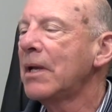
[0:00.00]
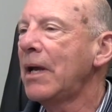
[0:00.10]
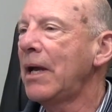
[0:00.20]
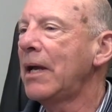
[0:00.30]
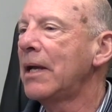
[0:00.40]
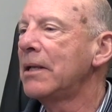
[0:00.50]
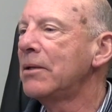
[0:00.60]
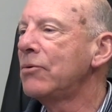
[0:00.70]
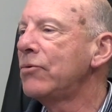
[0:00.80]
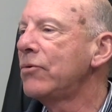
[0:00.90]

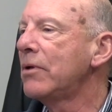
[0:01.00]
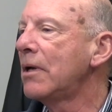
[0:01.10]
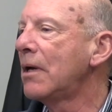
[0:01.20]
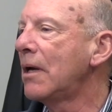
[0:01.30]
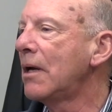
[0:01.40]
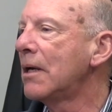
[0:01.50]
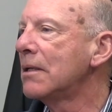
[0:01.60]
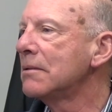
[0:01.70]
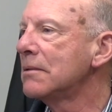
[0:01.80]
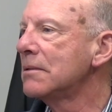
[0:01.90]
And
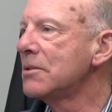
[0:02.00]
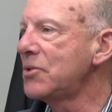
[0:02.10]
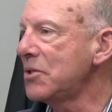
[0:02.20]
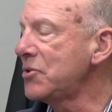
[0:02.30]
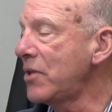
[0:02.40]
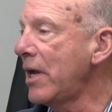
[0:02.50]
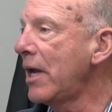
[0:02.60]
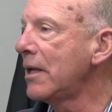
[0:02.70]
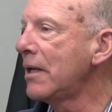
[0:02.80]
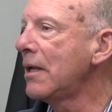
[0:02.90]
since
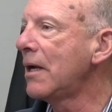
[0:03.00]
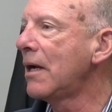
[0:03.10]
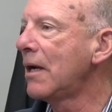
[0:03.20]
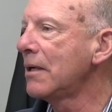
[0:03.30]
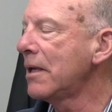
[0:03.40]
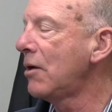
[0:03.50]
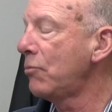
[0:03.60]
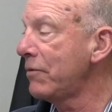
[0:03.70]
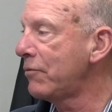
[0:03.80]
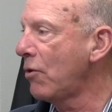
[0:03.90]
then, you know,
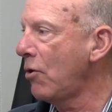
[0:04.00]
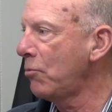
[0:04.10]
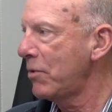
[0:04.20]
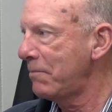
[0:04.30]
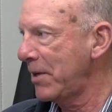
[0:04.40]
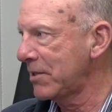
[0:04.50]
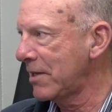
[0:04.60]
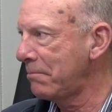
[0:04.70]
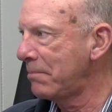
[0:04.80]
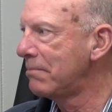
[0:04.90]
we've grown, we've picked
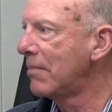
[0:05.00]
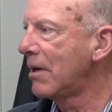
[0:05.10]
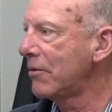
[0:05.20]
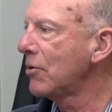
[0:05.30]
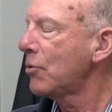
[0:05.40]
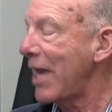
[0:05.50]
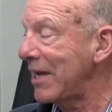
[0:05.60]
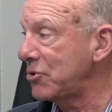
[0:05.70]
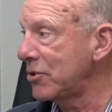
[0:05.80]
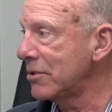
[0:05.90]
up other
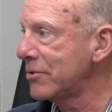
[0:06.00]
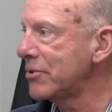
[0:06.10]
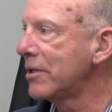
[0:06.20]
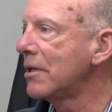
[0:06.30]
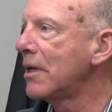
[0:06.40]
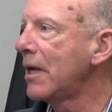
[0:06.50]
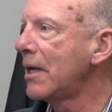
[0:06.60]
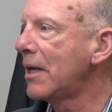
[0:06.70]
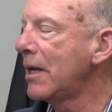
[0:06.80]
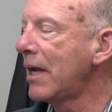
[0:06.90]
locations
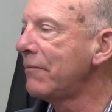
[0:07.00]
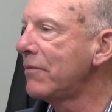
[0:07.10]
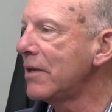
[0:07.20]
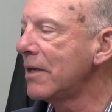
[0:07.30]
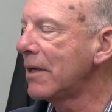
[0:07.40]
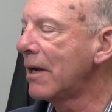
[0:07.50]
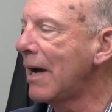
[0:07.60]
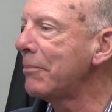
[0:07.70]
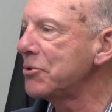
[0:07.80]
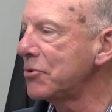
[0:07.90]
and have the
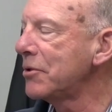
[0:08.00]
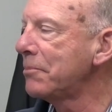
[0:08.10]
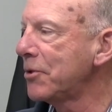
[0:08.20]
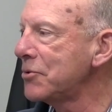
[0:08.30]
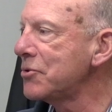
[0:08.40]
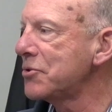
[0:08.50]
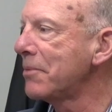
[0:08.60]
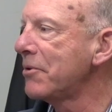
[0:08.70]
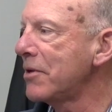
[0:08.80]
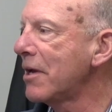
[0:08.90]
opportunity to purchase some
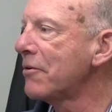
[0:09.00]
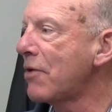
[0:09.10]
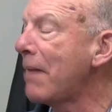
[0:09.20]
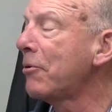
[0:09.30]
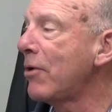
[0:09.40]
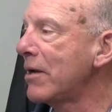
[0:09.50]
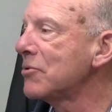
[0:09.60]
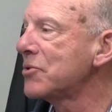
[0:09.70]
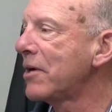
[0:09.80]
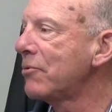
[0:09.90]
of the other
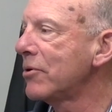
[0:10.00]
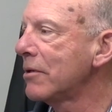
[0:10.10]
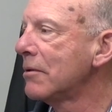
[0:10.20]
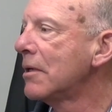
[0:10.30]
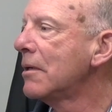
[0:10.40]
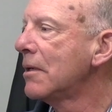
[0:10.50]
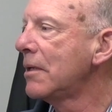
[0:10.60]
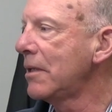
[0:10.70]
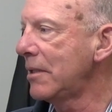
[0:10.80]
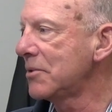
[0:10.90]
operators that were
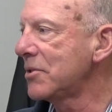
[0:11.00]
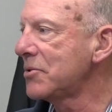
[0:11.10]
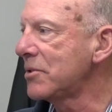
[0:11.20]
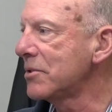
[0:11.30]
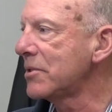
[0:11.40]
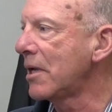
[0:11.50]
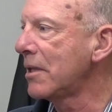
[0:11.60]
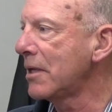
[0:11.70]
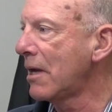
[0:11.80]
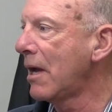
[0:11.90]
in existence on
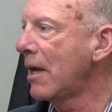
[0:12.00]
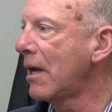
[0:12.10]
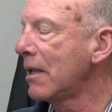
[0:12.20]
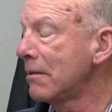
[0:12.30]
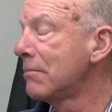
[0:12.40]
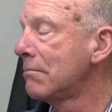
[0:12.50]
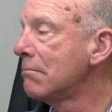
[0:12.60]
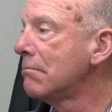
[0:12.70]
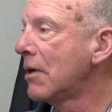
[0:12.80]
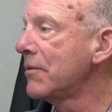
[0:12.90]

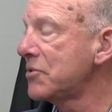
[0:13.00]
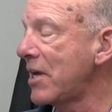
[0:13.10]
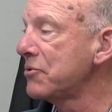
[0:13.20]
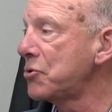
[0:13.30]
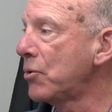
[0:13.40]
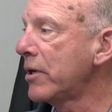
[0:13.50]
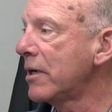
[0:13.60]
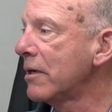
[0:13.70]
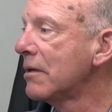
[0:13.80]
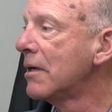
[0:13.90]
the South Shore here.